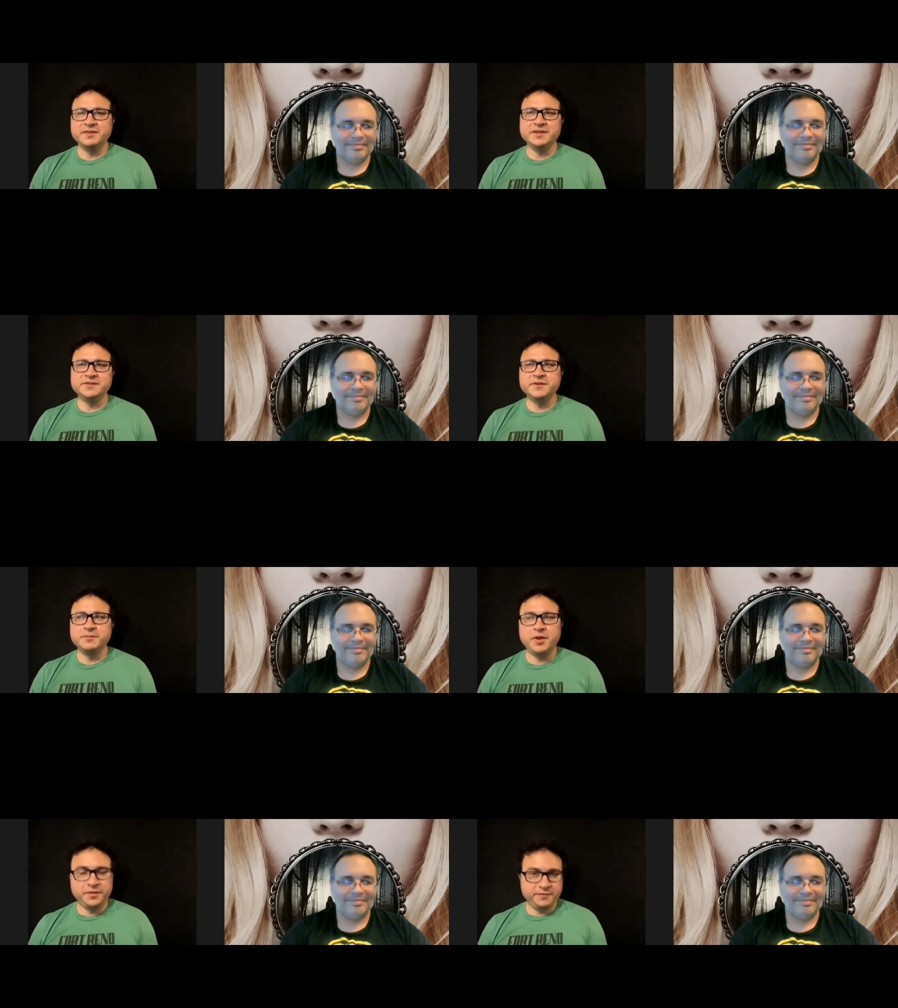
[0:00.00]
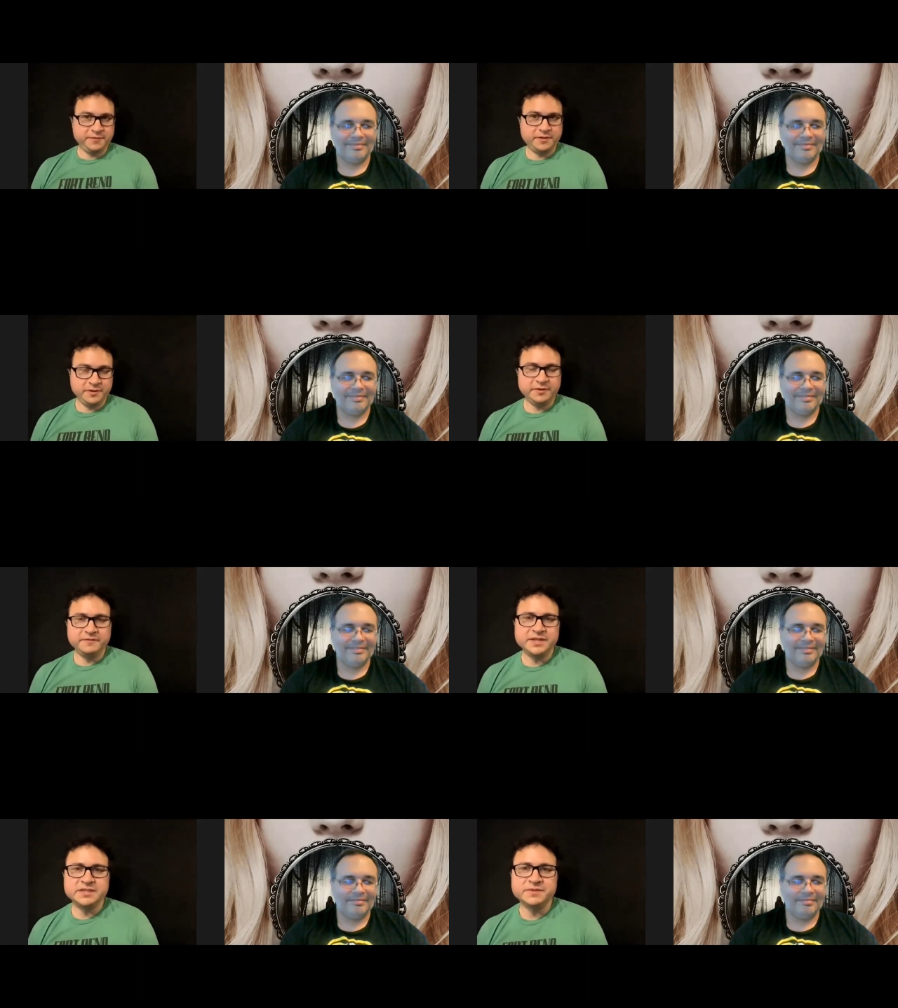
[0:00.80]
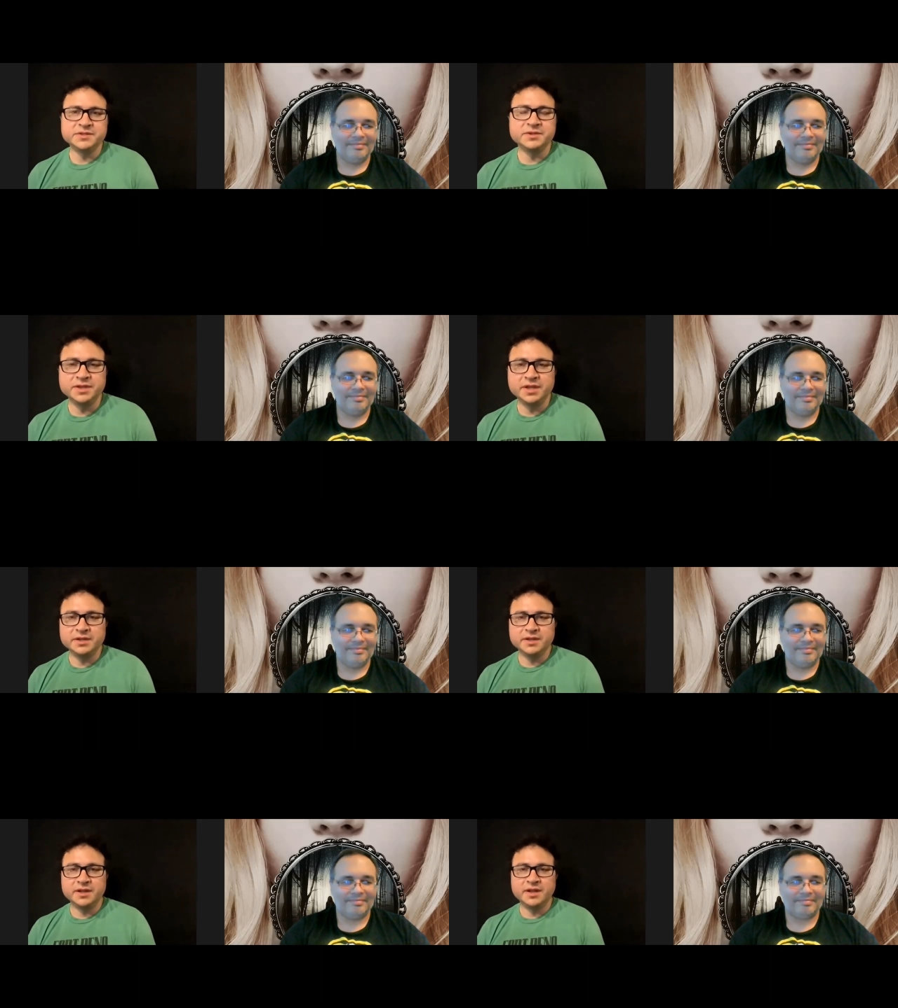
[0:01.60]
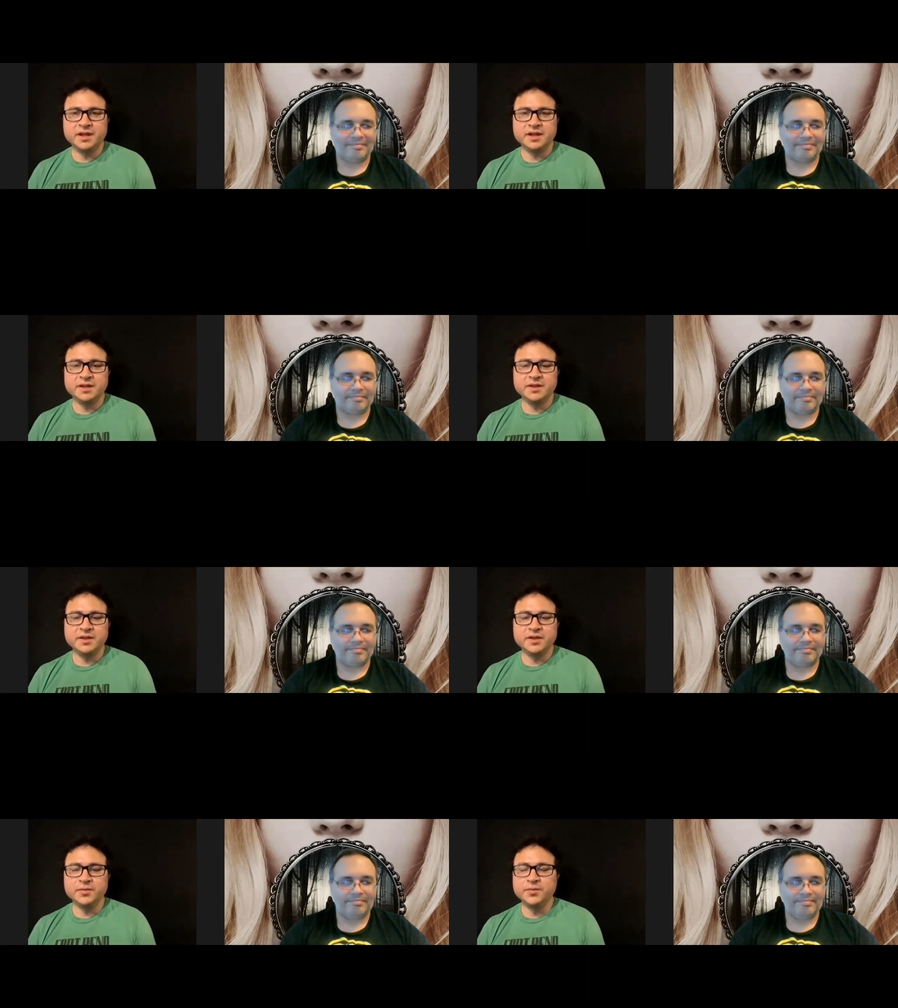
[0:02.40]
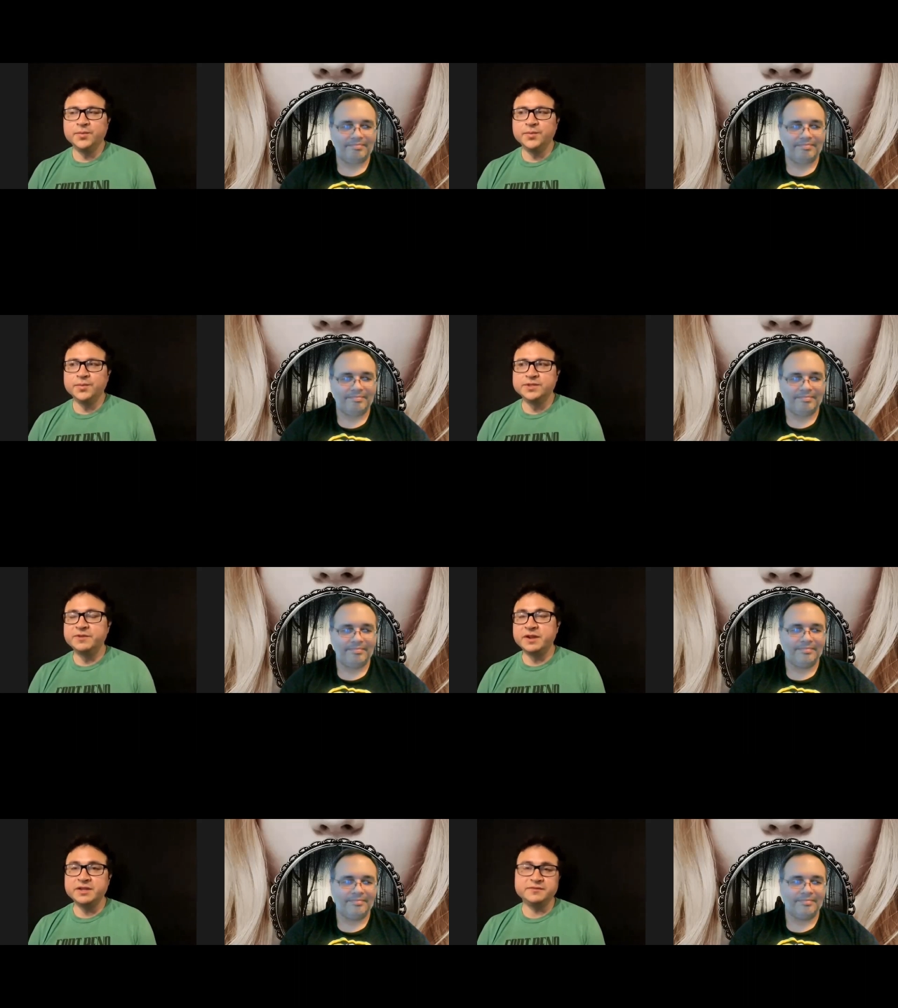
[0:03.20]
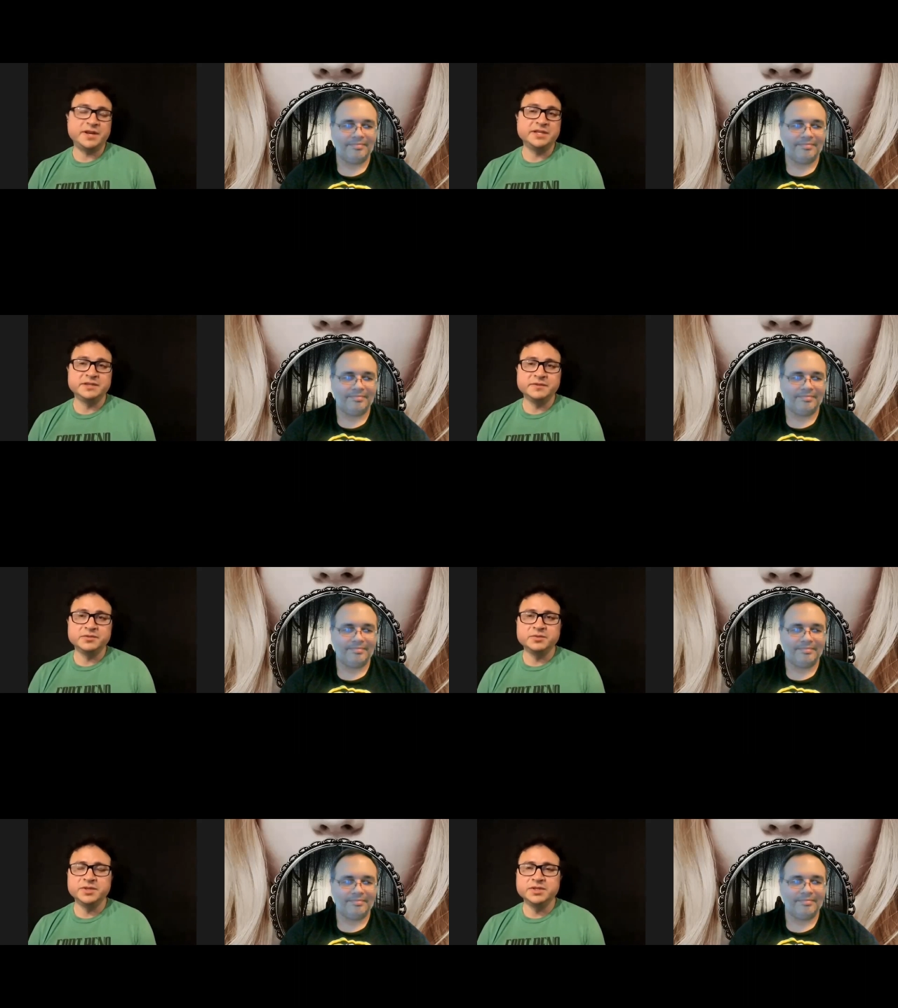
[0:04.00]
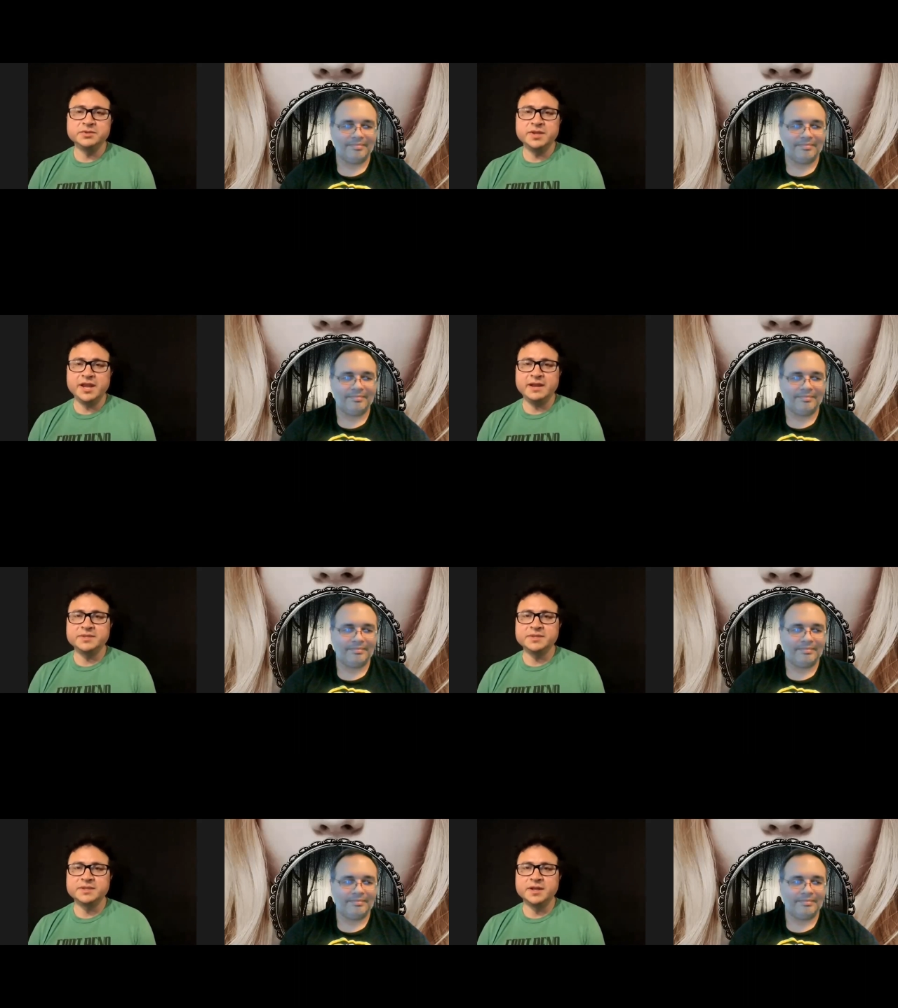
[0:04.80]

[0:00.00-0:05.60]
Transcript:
Speaker 1: This film on the on the festival circuit, uh, was very divisive. It was really two camps.